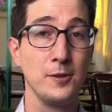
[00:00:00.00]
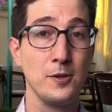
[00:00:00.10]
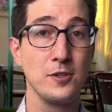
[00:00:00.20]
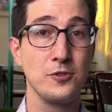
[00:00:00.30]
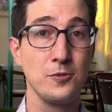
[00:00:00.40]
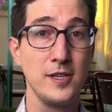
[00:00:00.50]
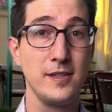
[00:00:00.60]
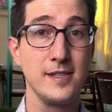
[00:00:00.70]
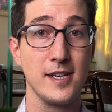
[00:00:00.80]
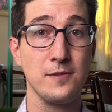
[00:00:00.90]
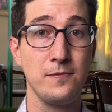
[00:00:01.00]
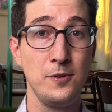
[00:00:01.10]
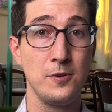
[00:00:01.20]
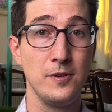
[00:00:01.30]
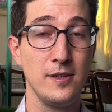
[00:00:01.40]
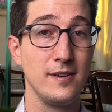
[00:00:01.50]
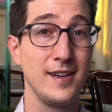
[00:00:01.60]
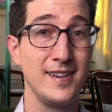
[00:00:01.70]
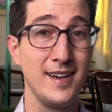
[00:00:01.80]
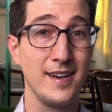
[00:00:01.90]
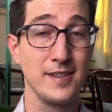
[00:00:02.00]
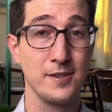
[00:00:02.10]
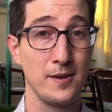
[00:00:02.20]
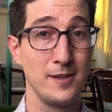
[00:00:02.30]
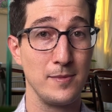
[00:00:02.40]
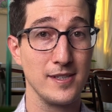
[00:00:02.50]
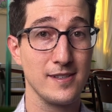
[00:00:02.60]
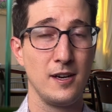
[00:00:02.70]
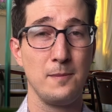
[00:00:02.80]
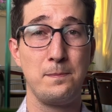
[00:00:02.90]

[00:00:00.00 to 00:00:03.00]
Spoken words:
learn to treat these as food and not as our enemies. A